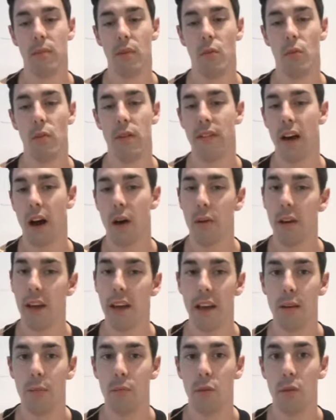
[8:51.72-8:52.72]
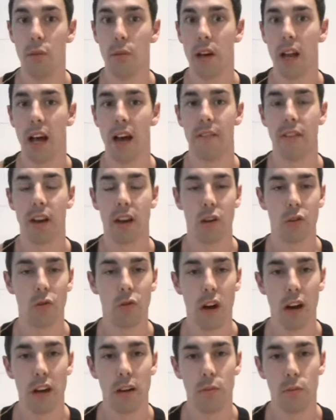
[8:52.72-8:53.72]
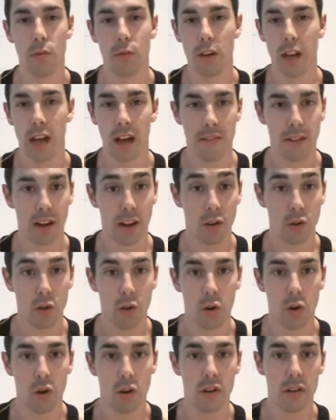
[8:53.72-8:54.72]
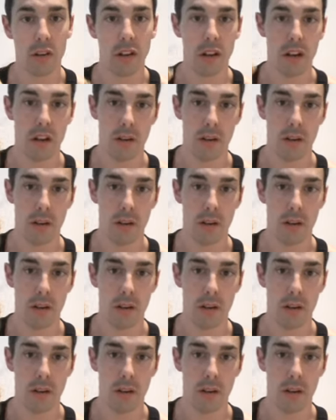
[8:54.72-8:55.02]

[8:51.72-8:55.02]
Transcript: Without him, we wouldn't have our grain, we wouldn't have our corn,